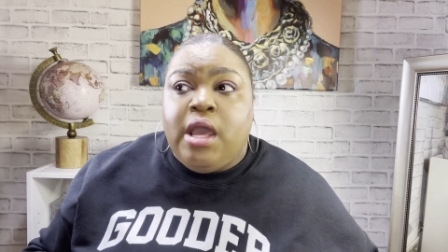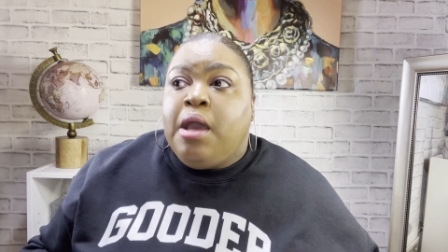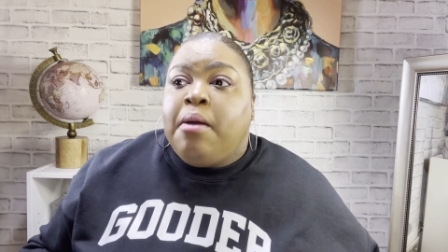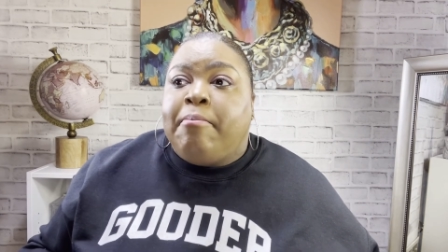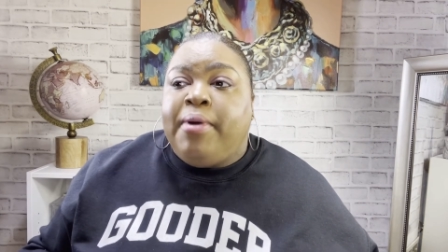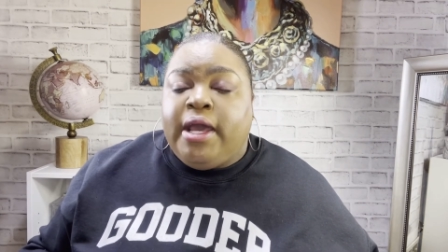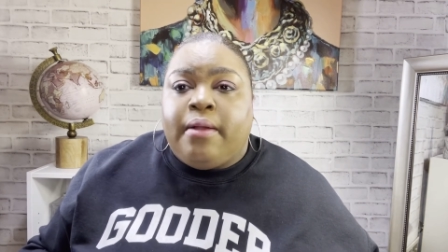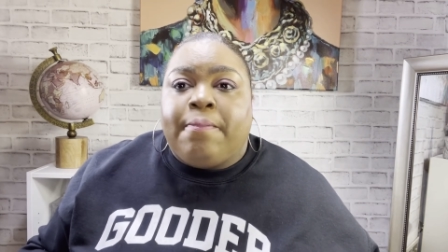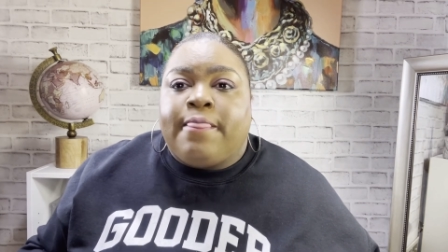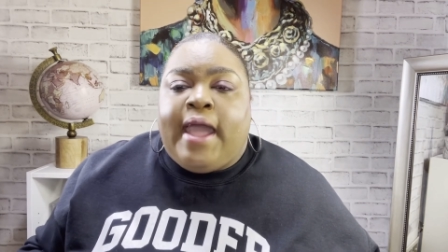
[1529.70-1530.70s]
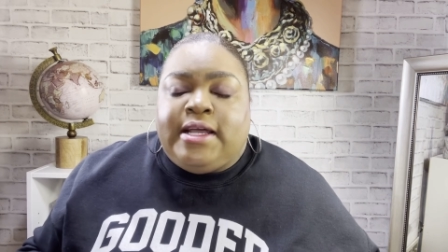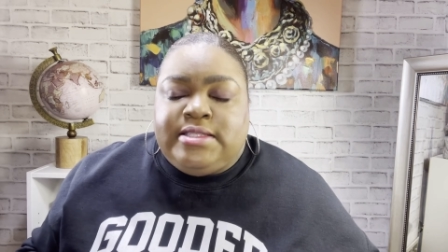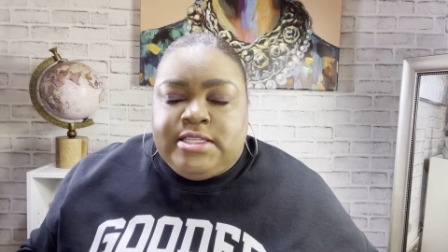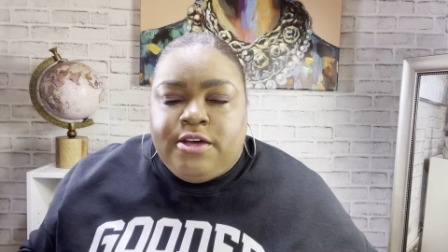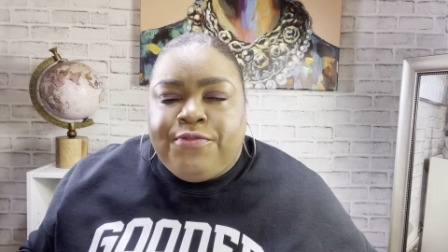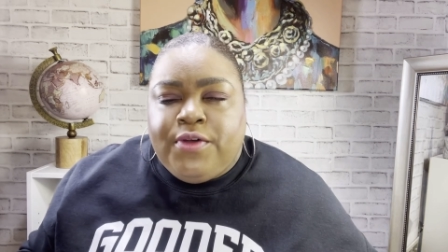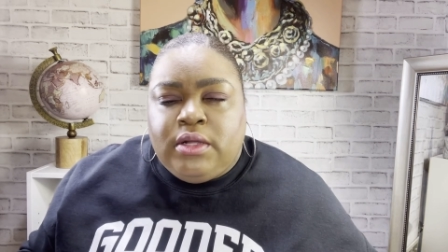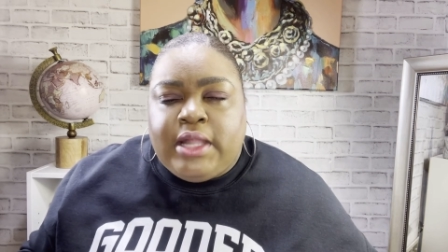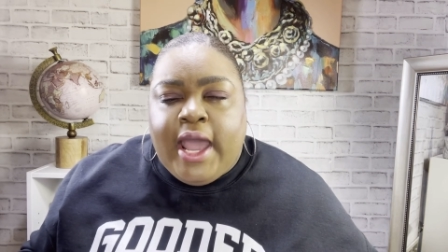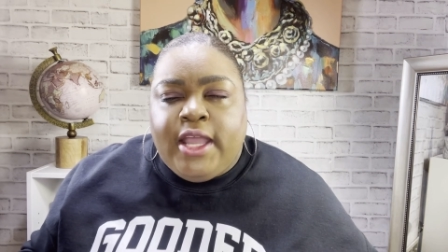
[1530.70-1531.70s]
but i still feel
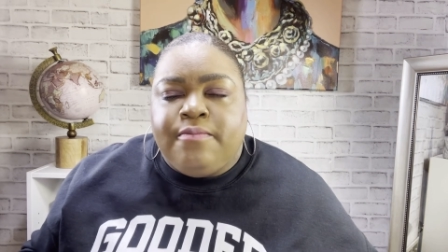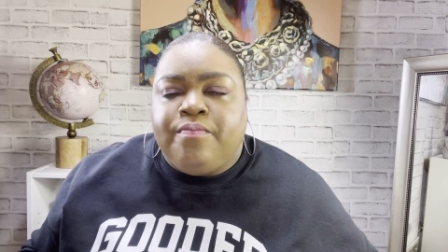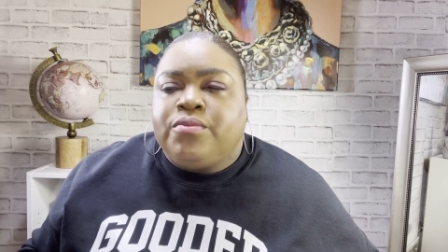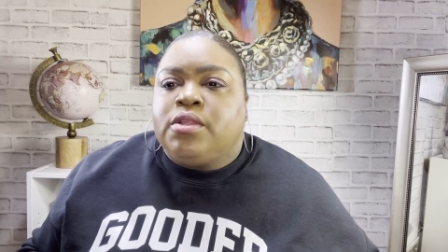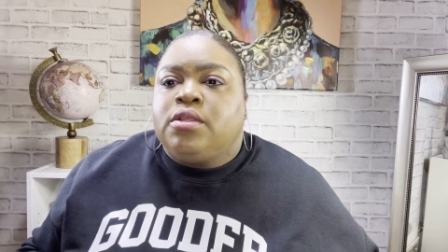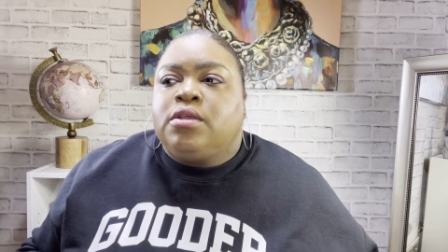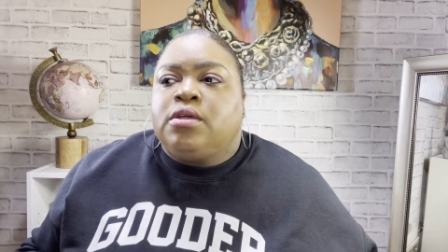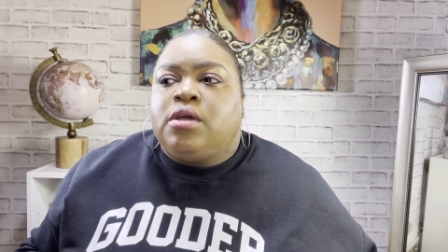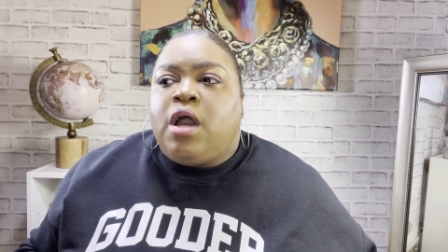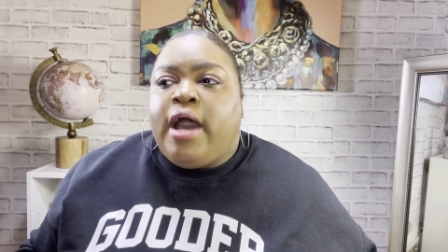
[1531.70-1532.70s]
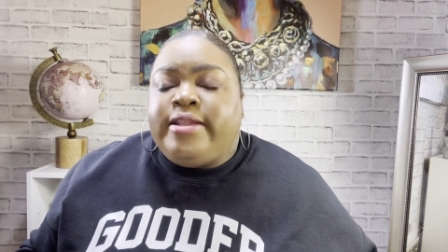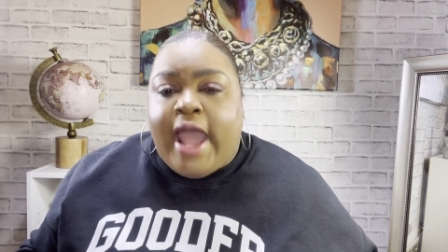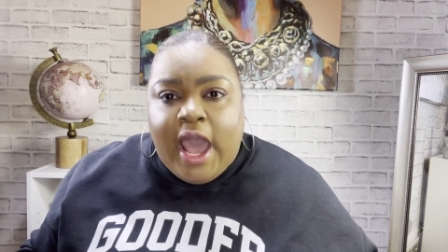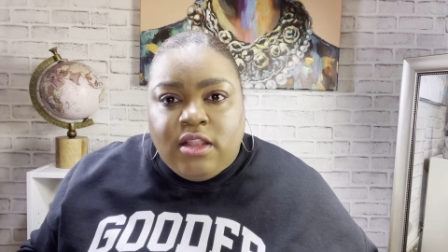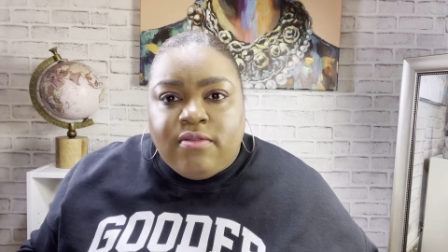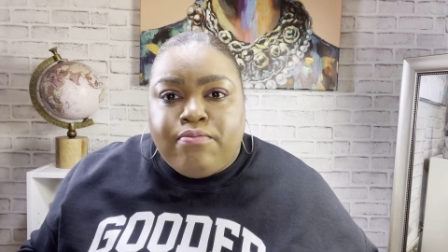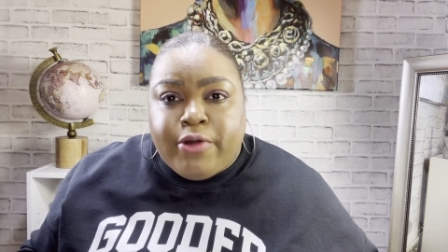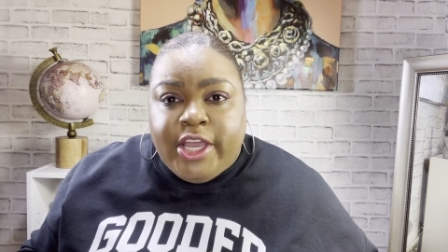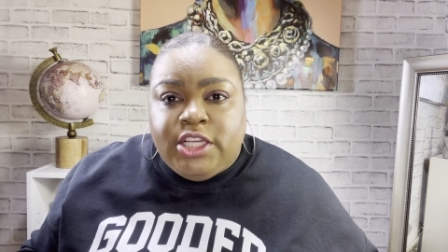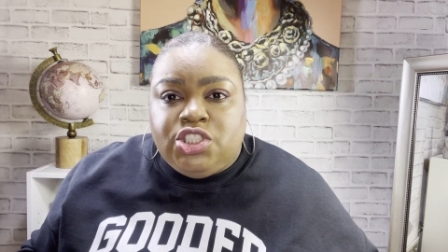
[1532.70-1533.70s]
like an olive
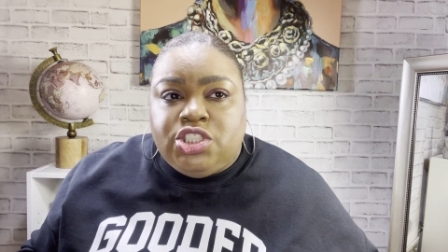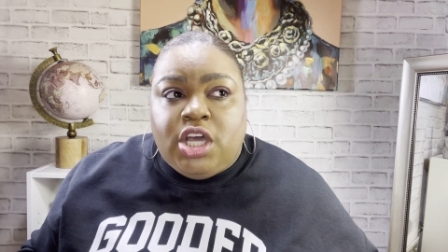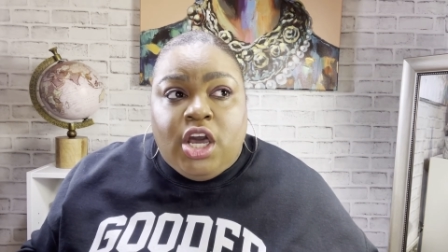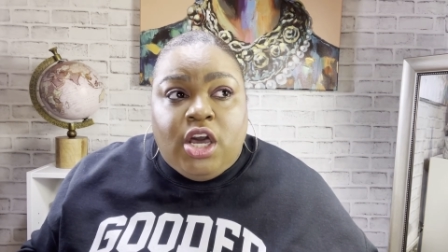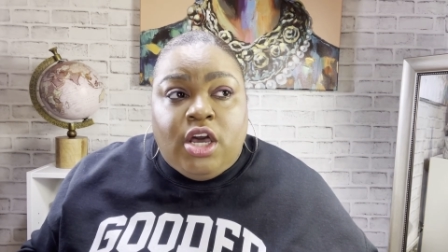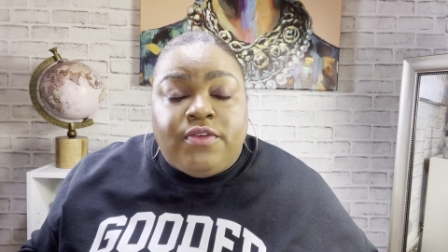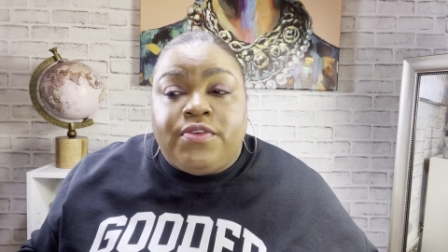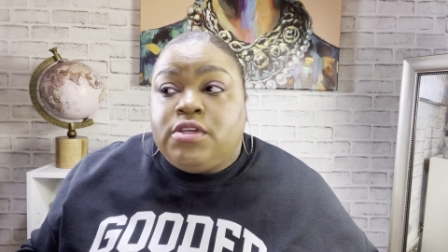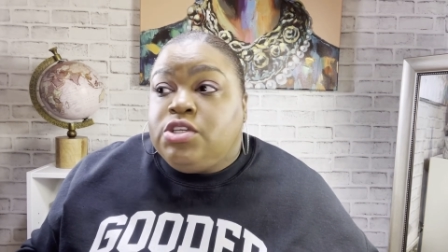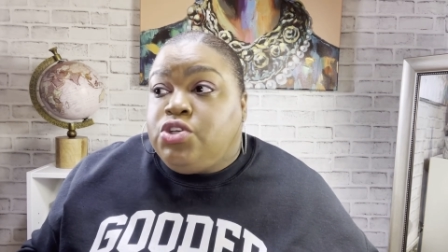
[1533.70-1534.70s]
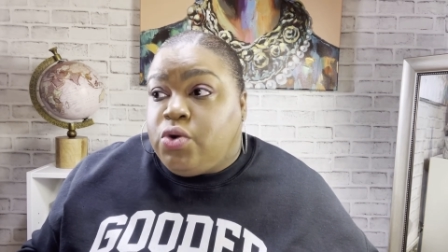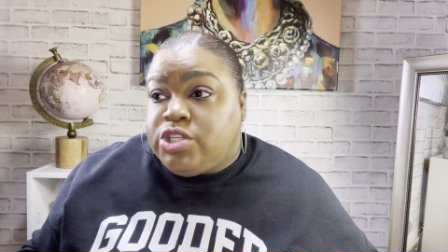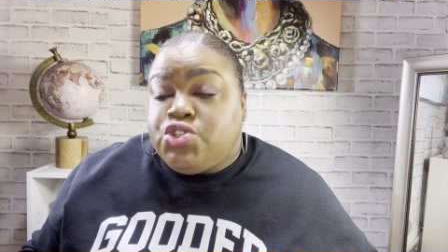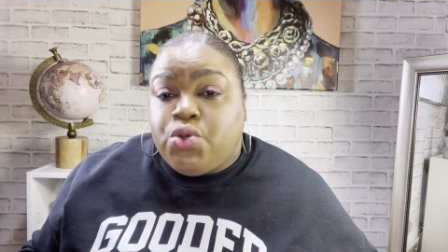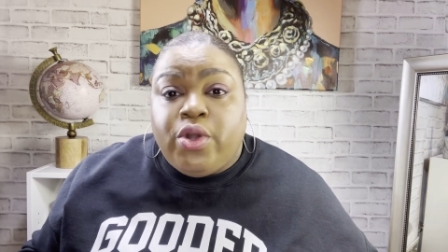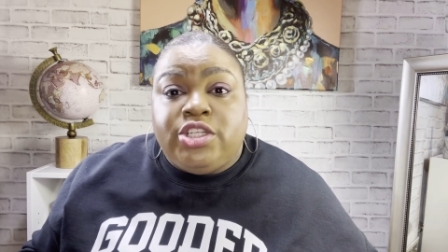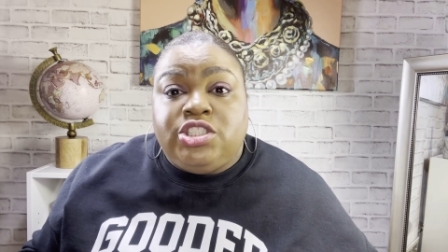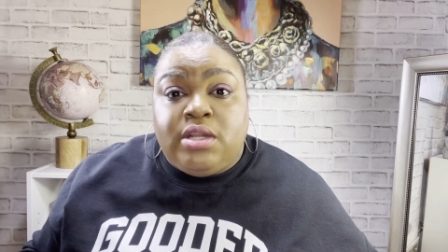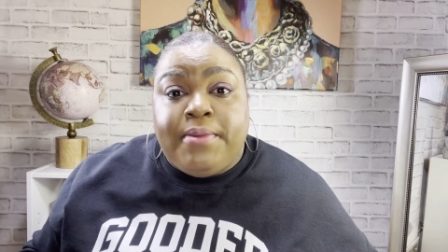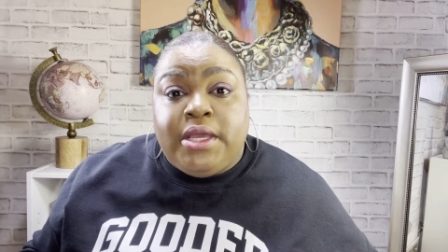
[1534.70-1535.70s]
branch of your story
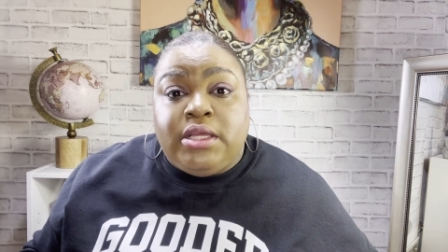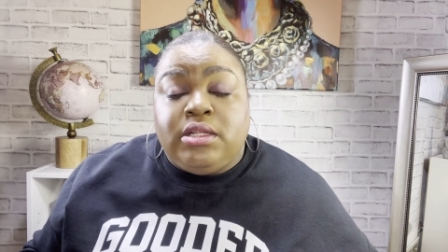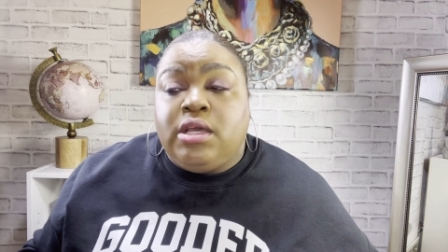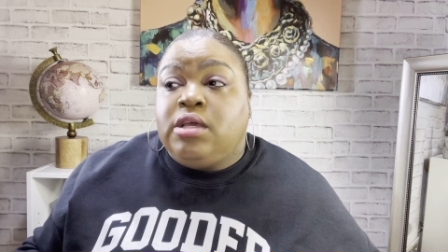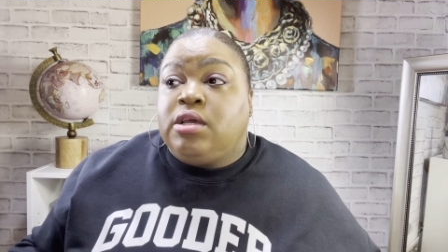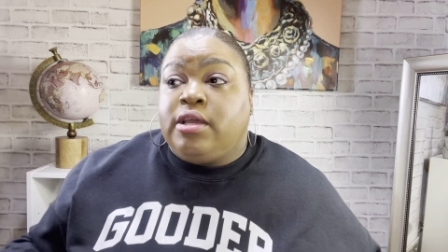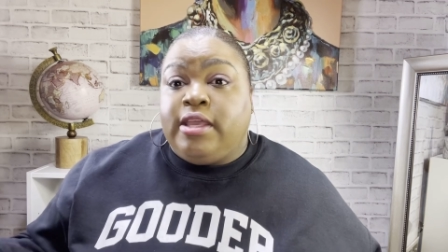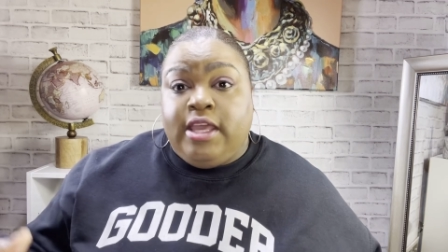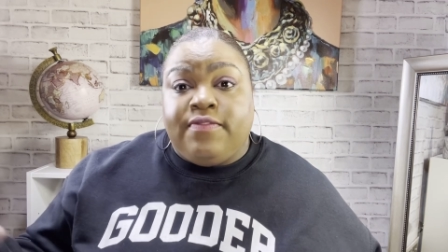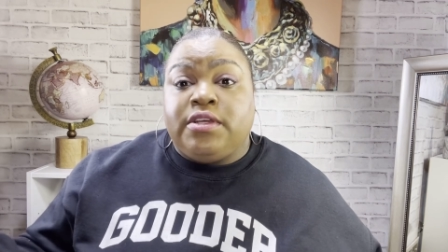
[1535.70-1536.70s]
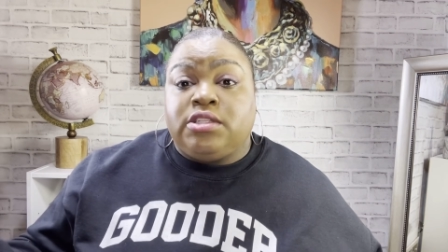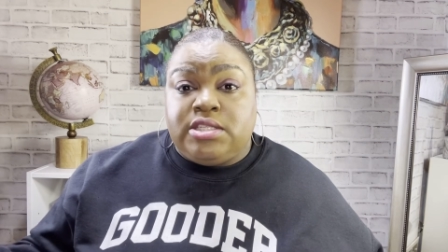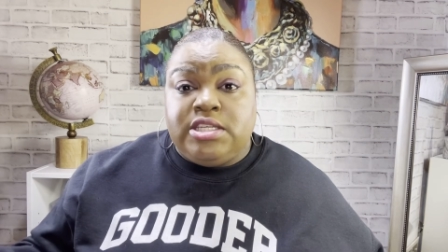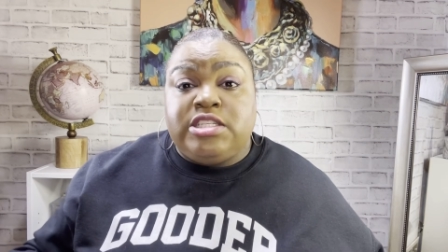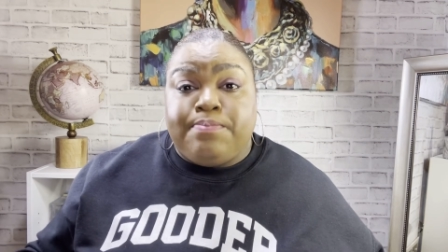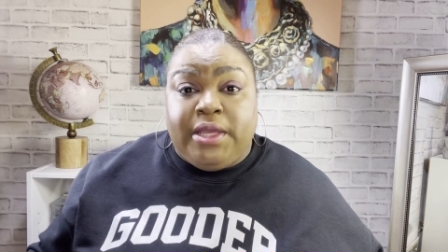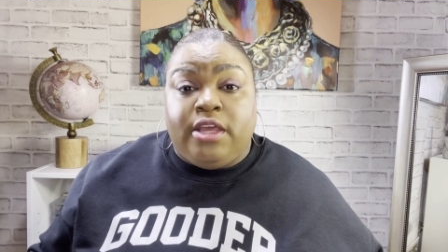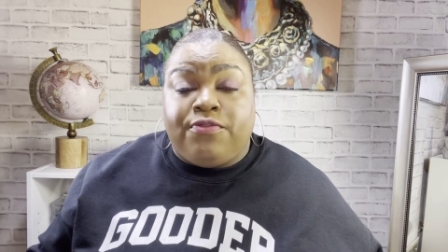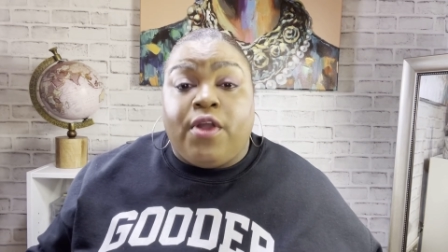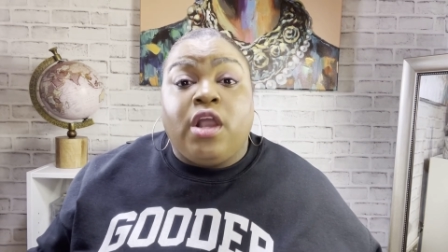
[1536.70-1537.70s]
should have been given to
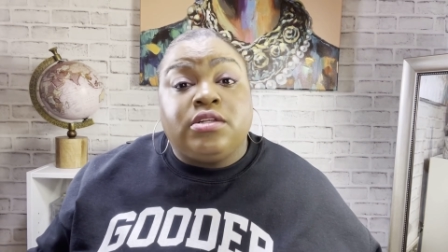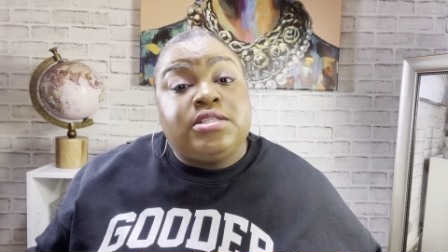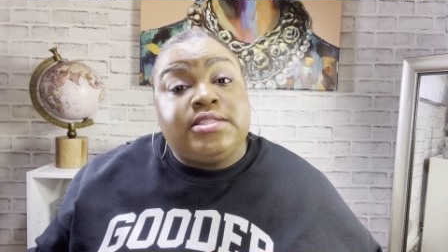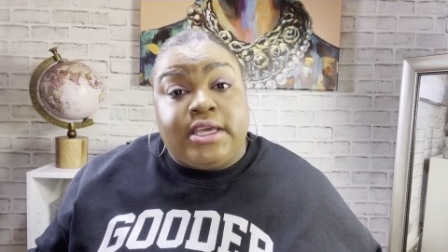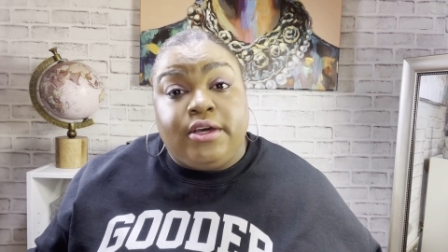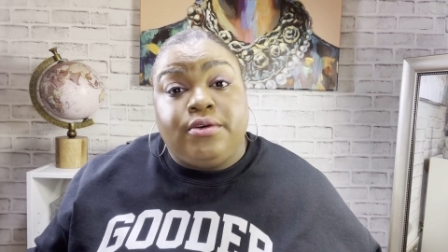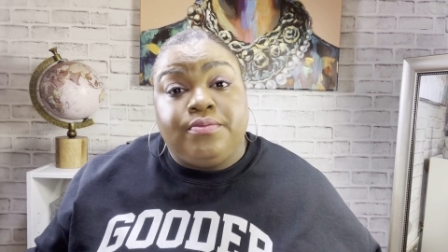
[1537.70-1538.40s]
spin for her to tell